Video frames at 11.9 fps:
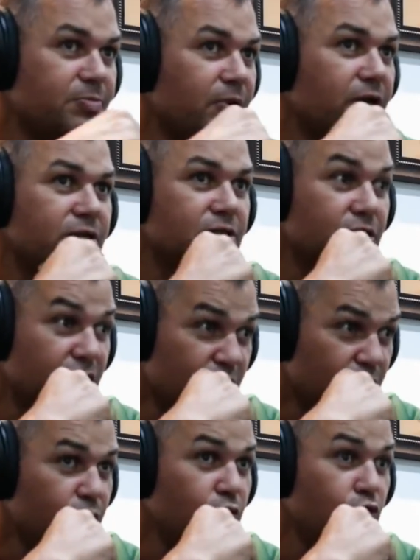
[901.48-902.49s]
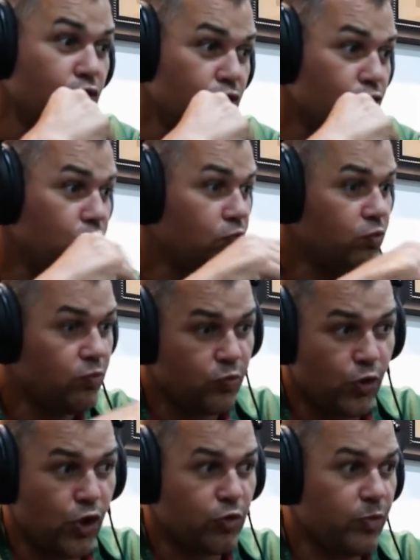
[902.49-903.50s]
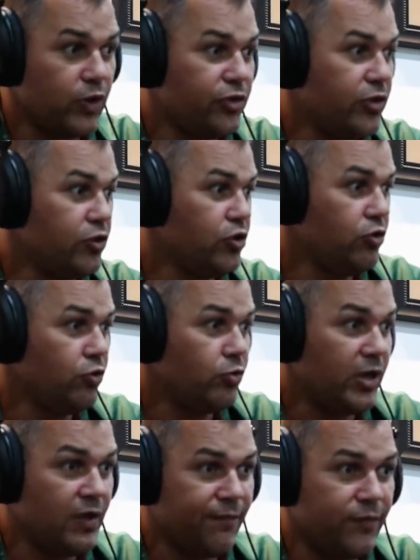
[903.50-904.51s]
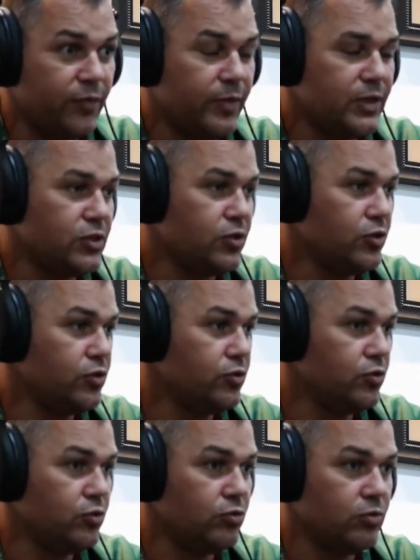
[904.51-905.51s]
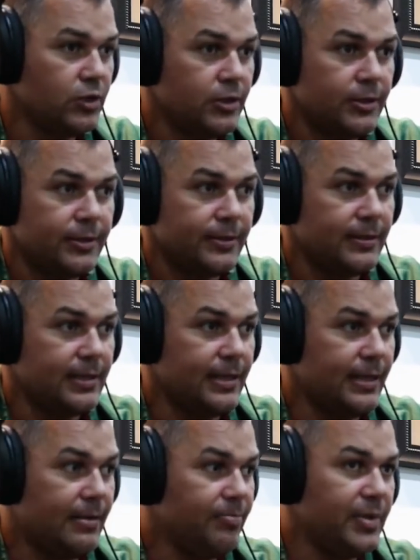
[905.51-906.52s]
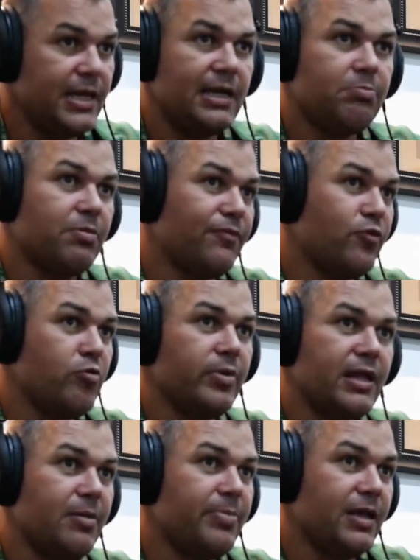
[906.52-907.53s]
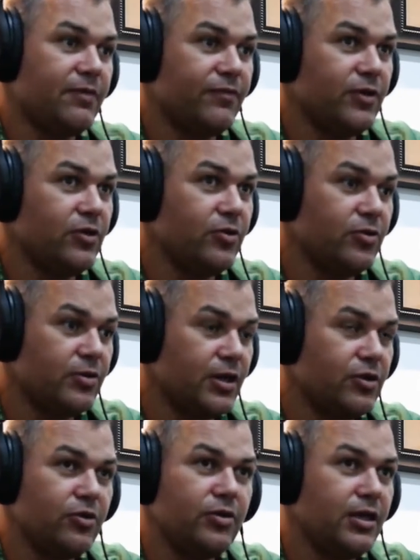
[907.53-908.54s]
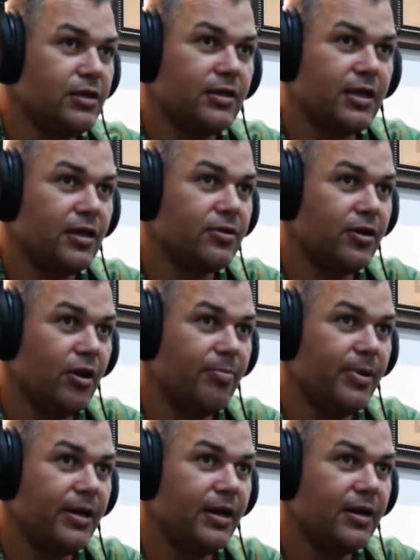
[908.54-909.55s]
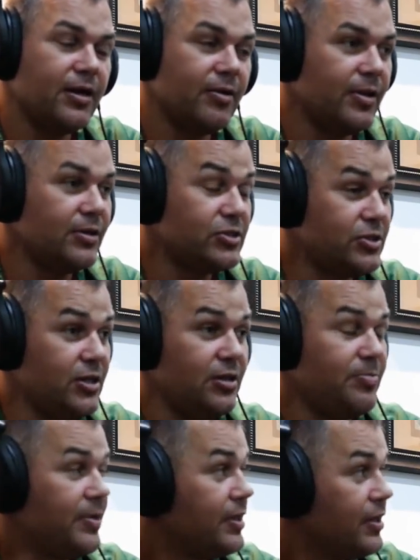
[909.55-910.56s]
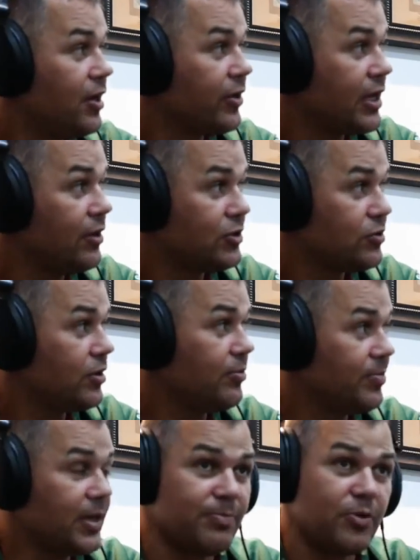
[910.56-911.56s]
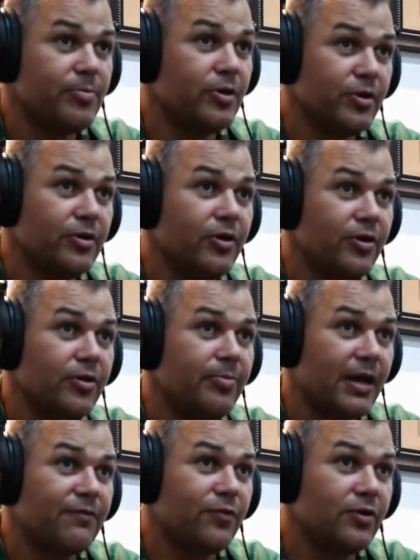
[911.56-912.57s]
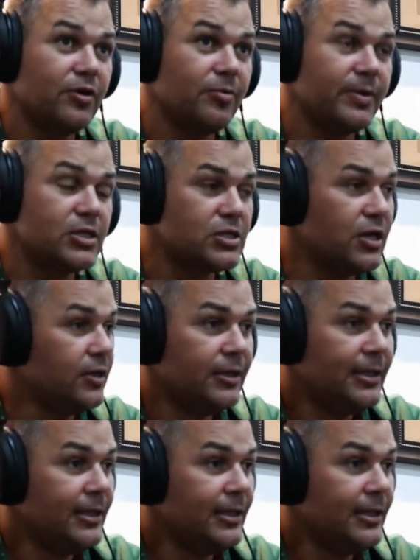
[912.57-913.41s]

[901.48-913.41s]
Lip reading: blokes who you work with, who you influence, who you need performing at their best for you, that you need to get to know better. I mean, shit, you know, like he put me on the back foot a little bit. So